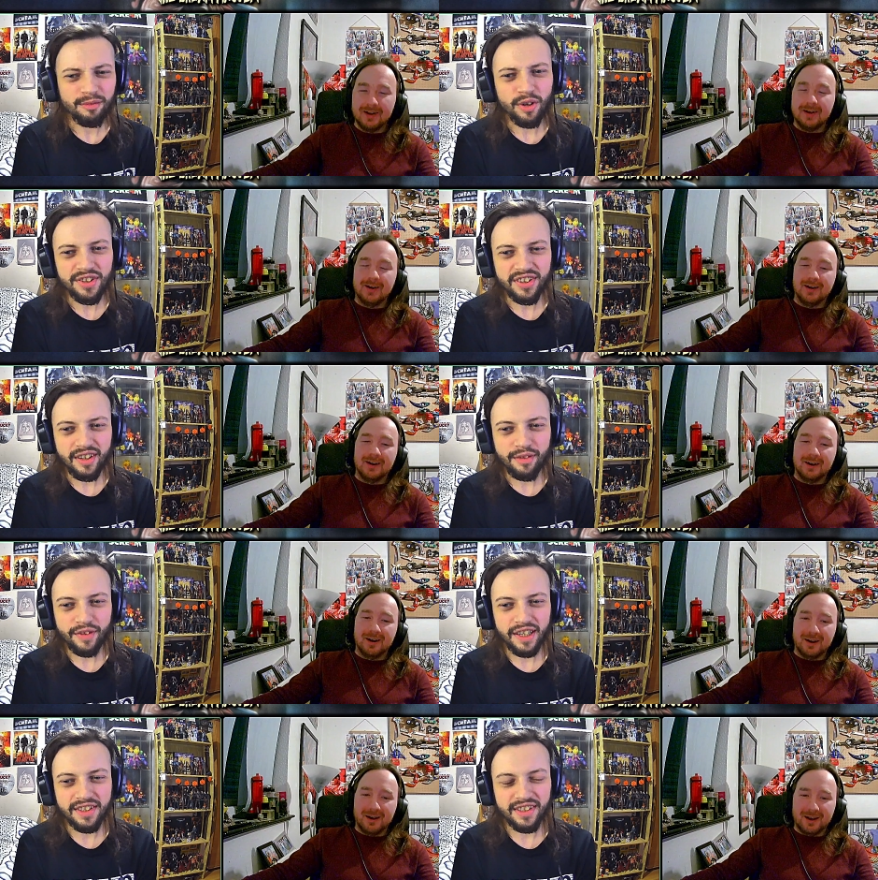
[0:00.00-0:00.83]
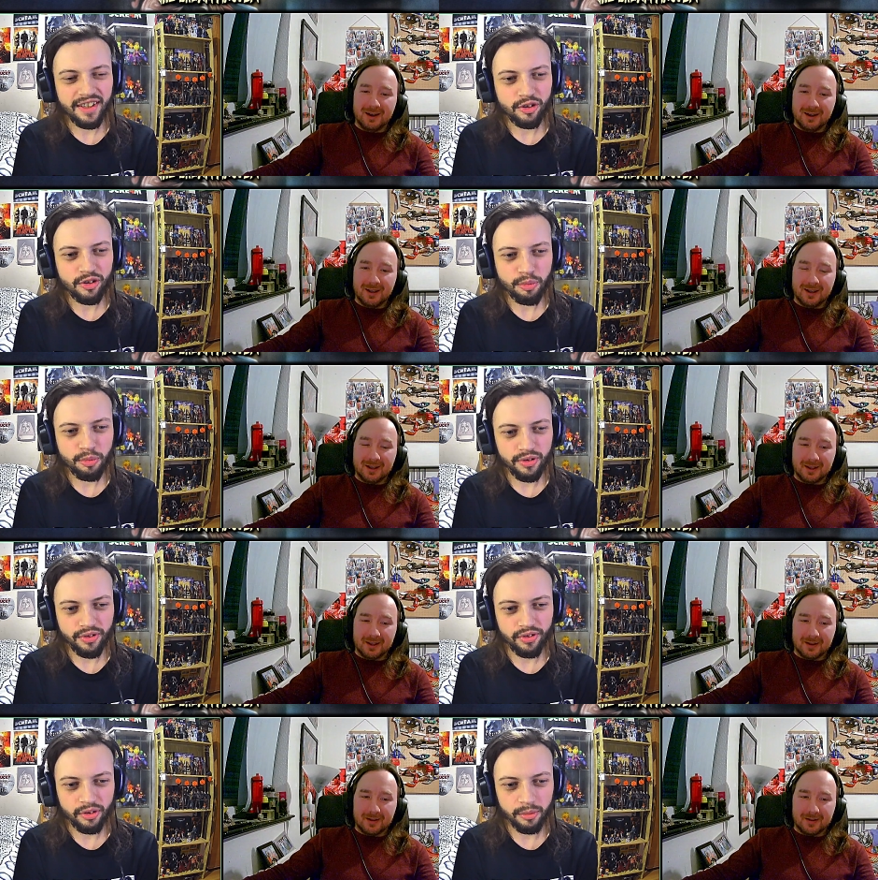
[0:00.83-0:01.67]
Speaker 1: is the, what's the device that kills
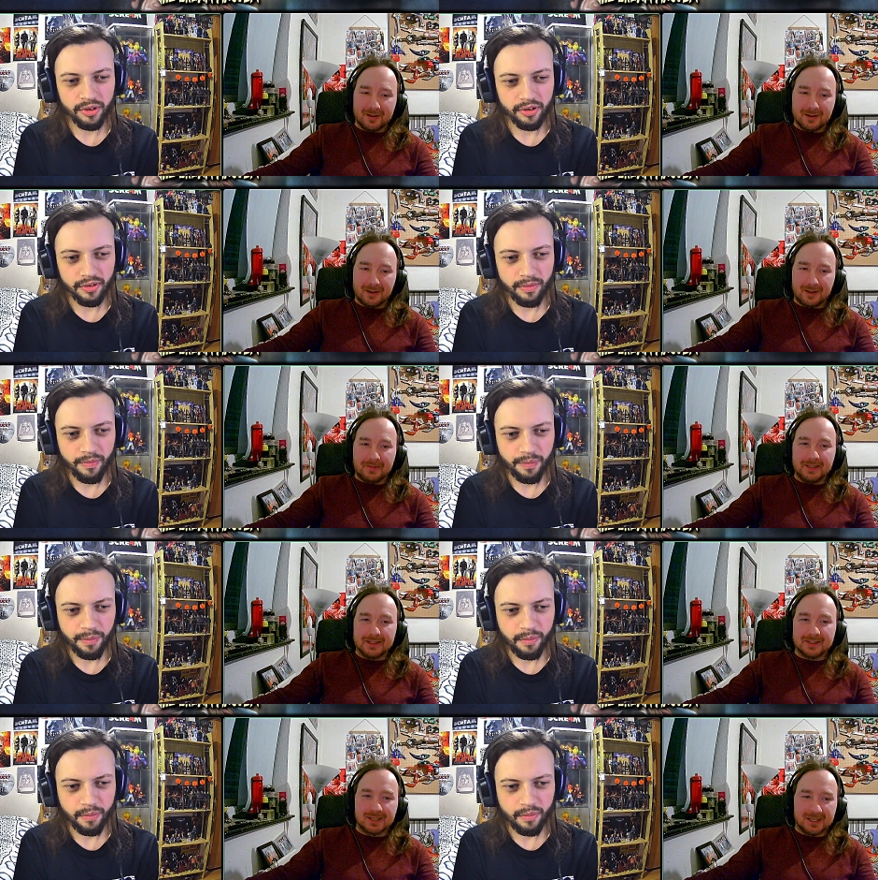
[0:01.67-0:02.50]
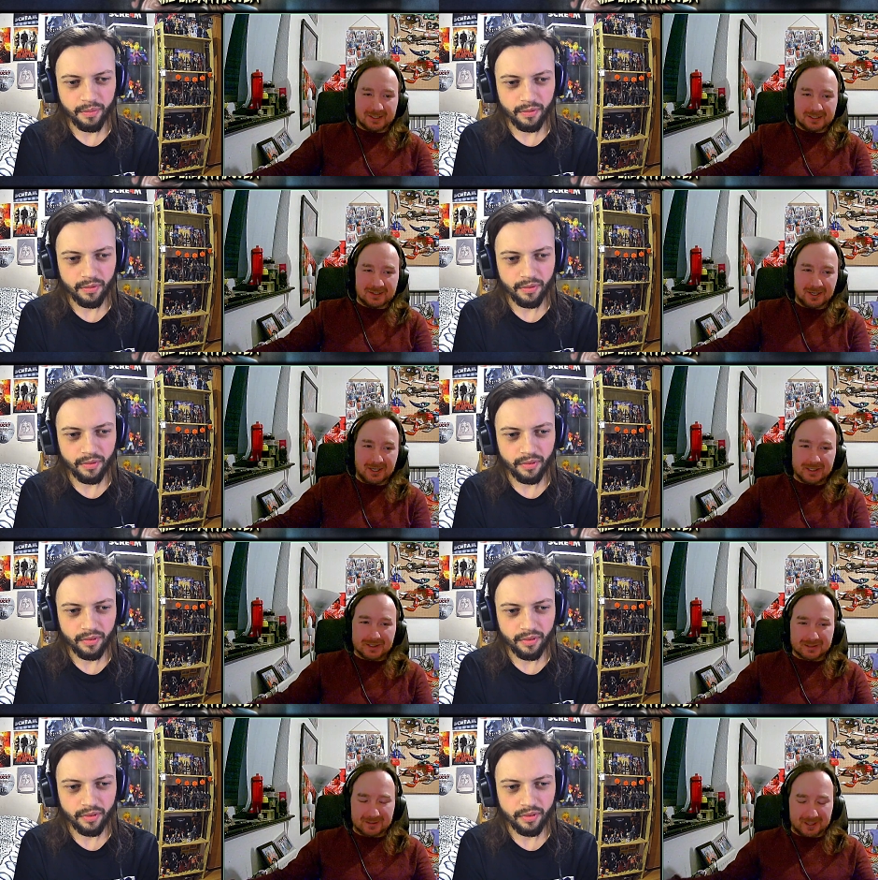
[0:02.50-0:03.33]
bugs or something? I
Speaker 2: think it's like a sonic,
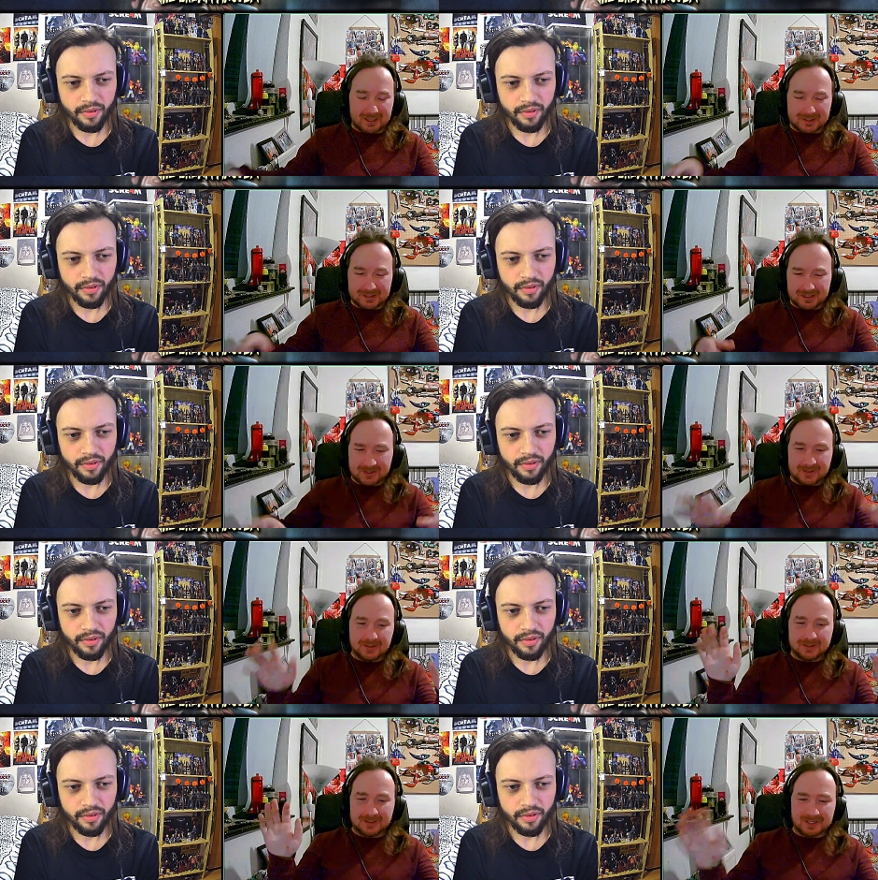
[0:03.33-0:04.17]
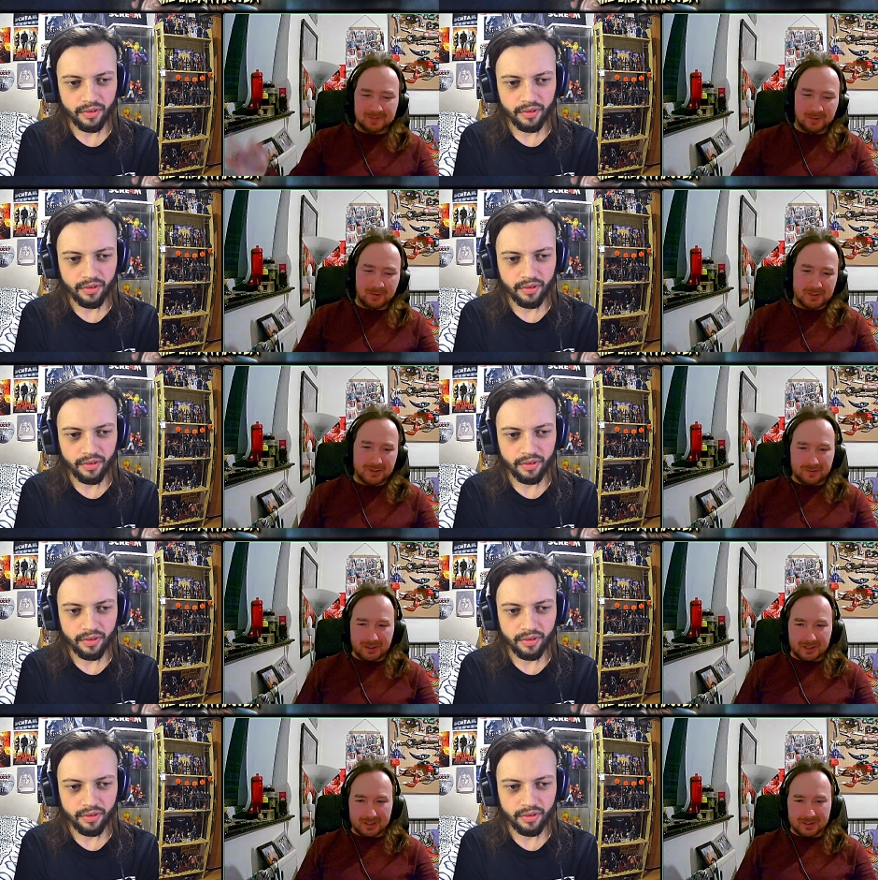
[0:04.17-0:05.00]
like it sends bugs
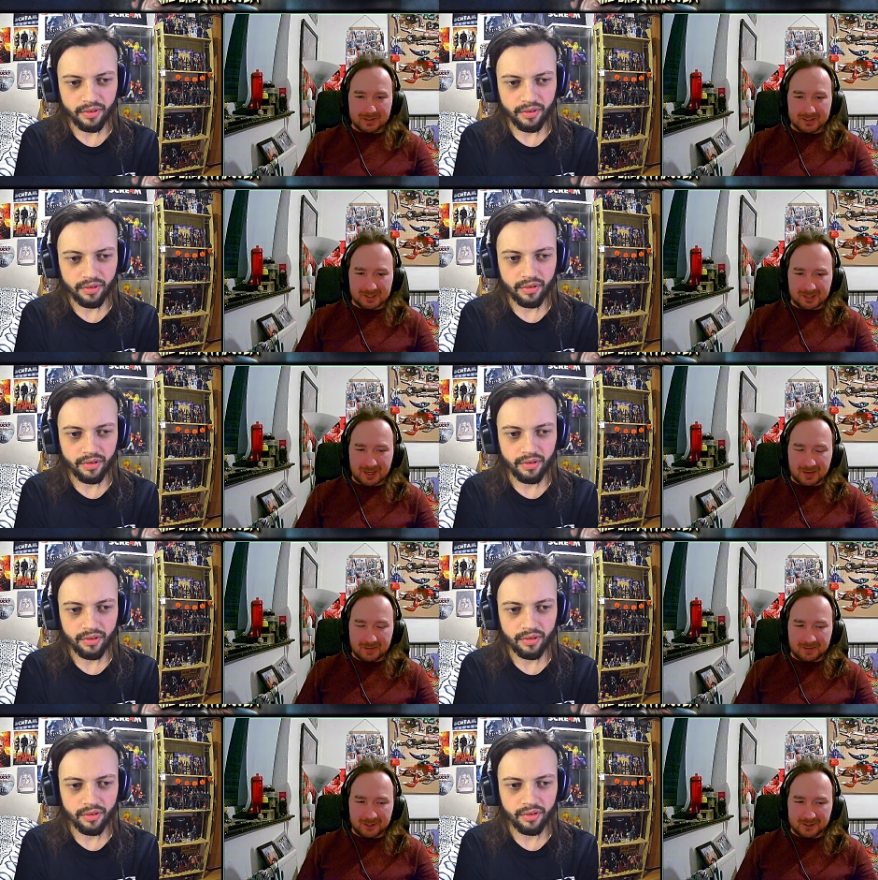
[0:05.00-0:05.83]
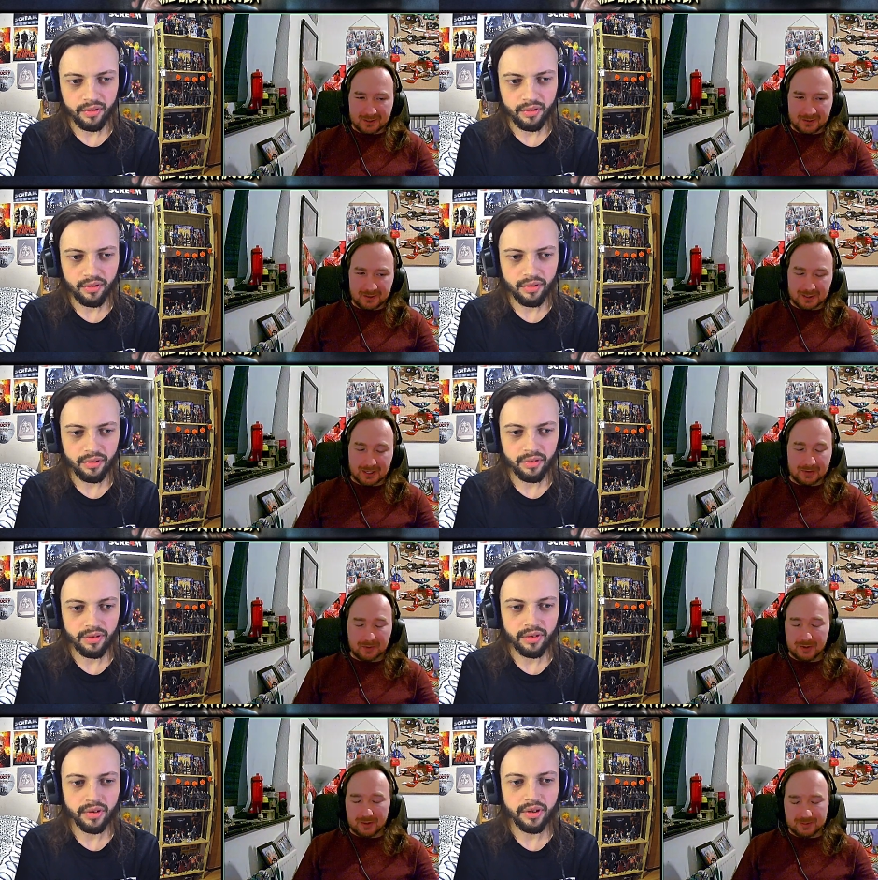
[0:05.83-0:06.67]
away. Like it sounds like a high friction noise. I
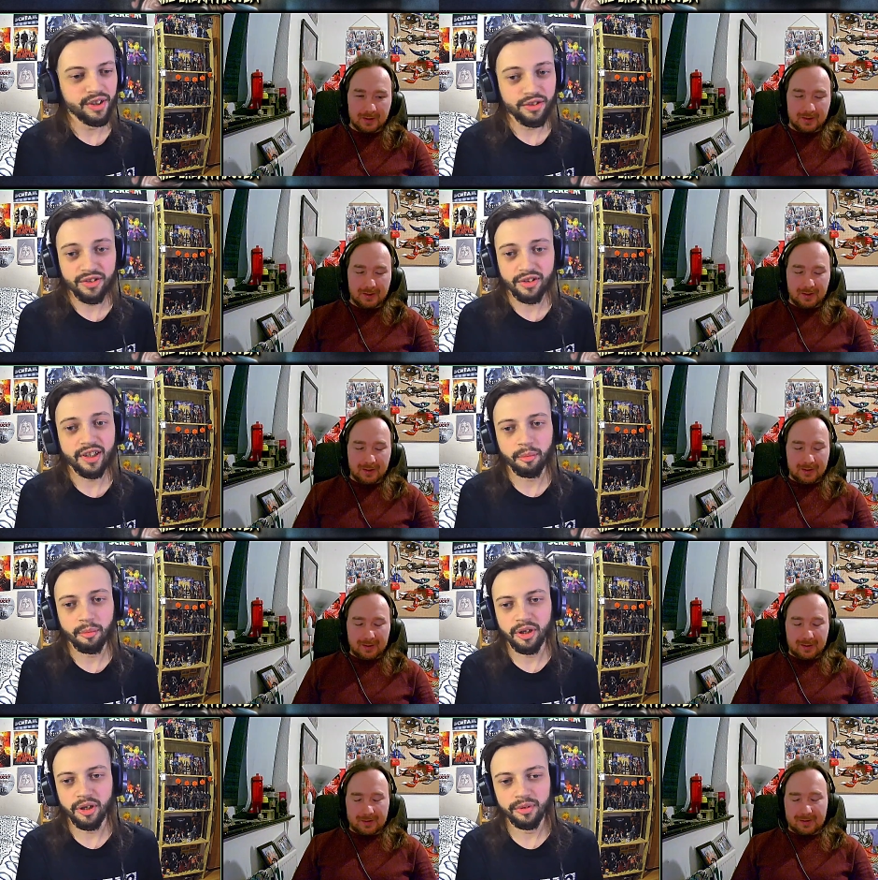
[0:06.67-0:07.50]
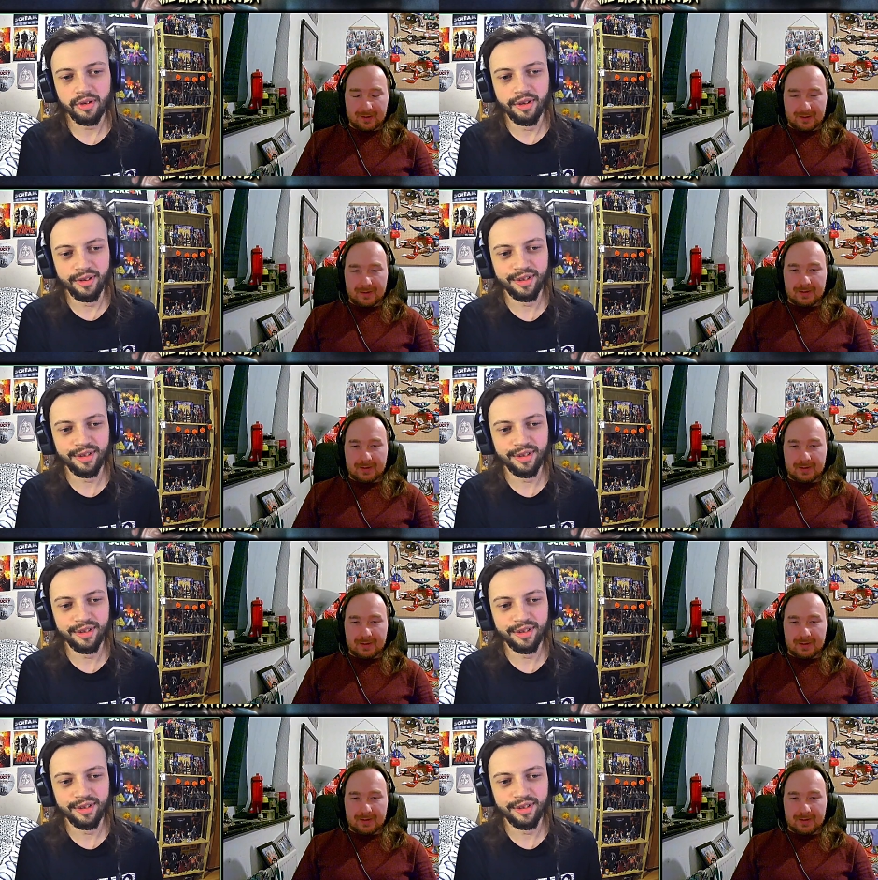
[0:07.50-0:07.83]
don't know.
Speaker 1: But it does look like a bomb.